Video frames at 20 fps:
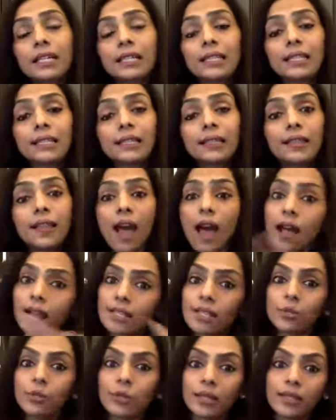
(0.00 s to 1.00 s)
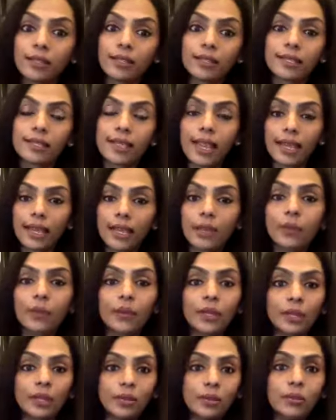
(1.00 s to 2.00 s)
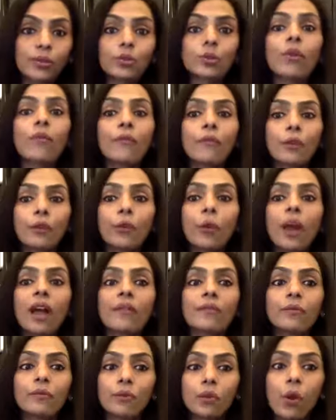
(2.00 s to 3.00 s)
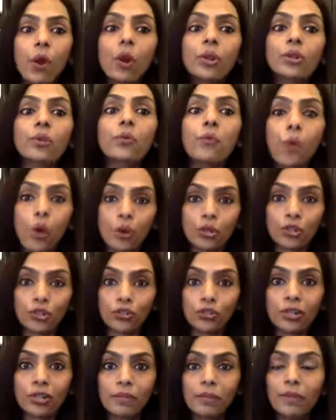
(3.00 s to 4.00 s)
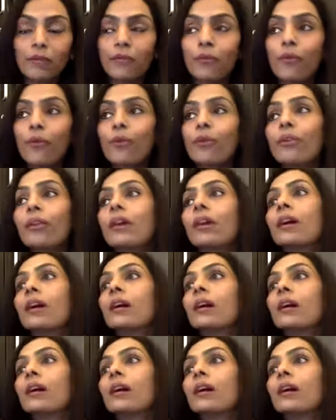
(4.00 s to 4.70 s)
The last week, the second week, those of you who have not watched it before,